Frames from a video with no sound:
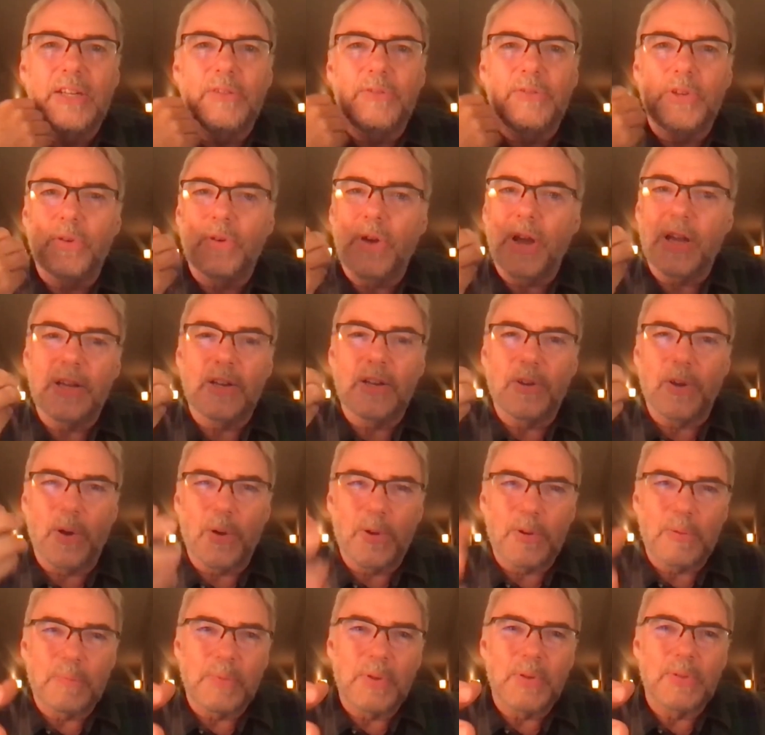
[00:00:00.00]
If you write your
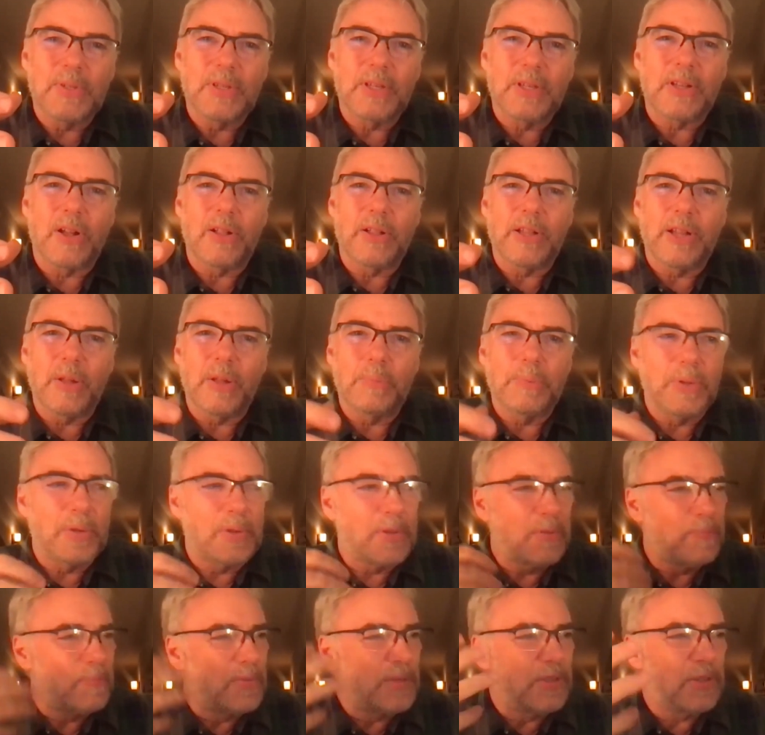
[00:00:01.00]
own music, I'll help
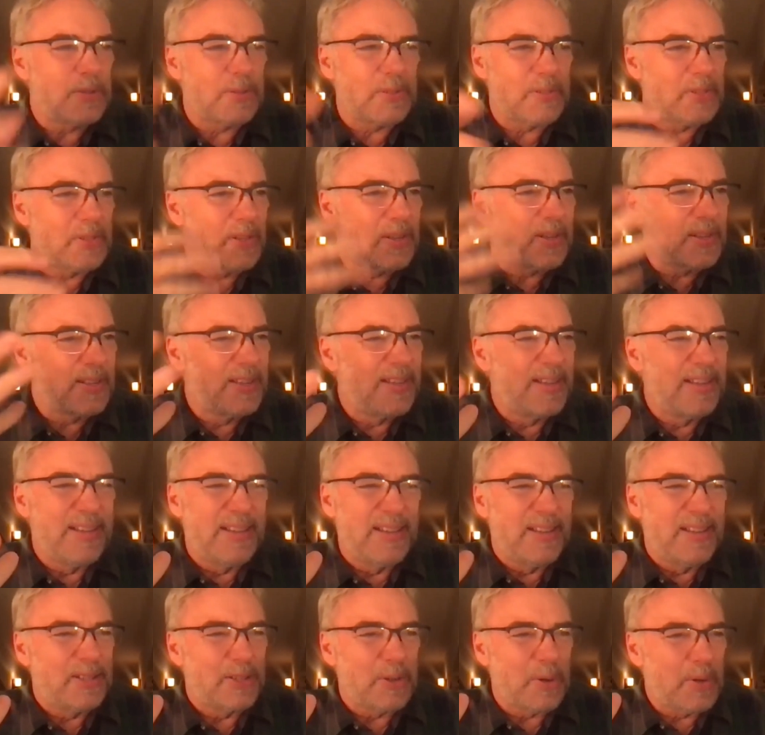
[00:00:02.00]
you just to uh,
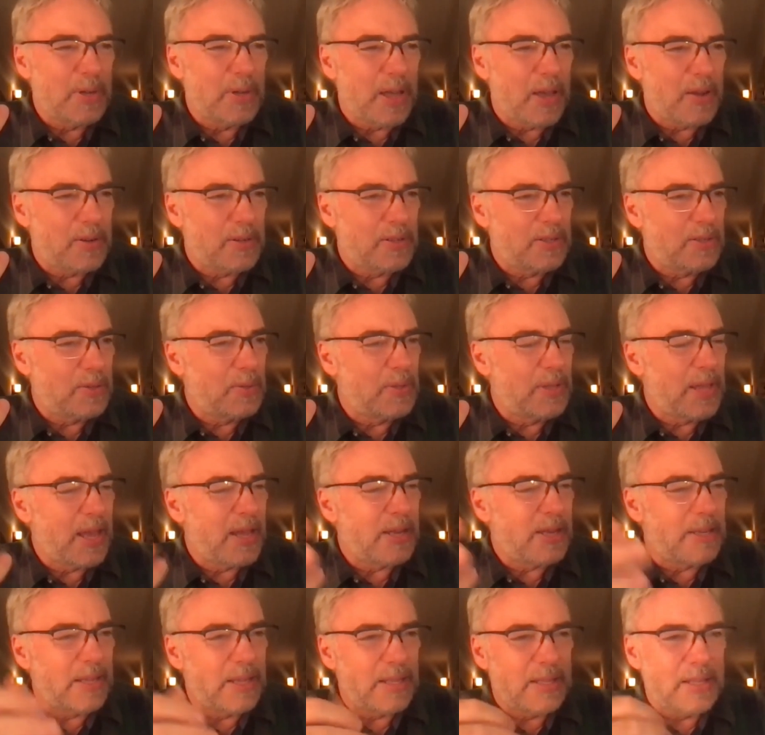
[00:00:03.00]
show you how to do that
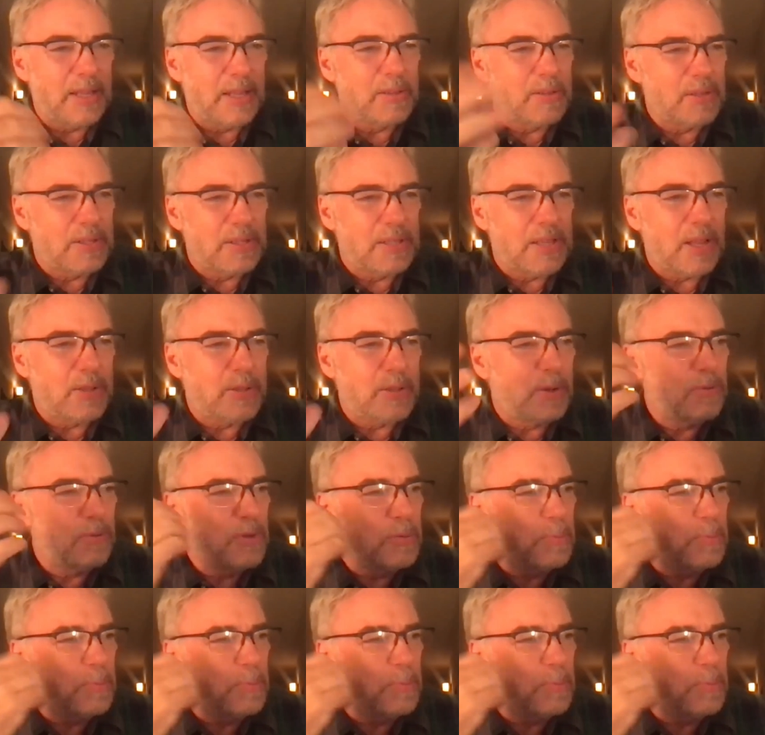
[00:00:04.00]
and get and tell you